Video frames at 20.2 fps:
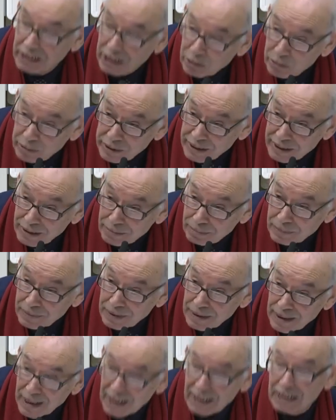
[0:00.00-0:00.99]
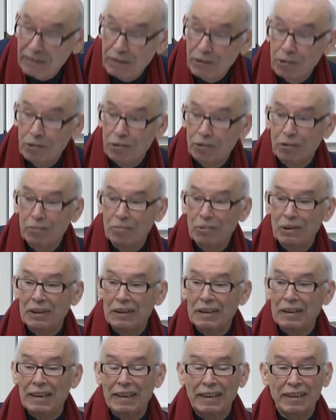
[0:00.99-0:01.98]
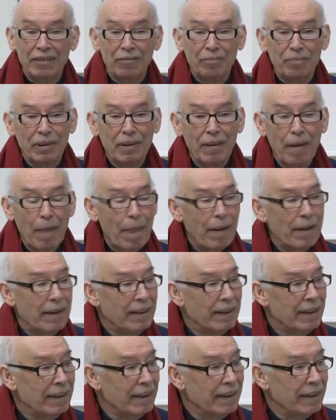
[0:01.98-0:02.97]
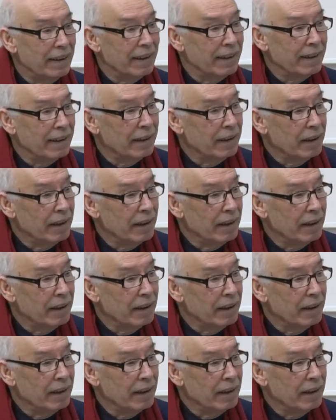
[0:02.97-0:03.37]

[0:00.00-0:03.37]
terrorism. I give you an example. In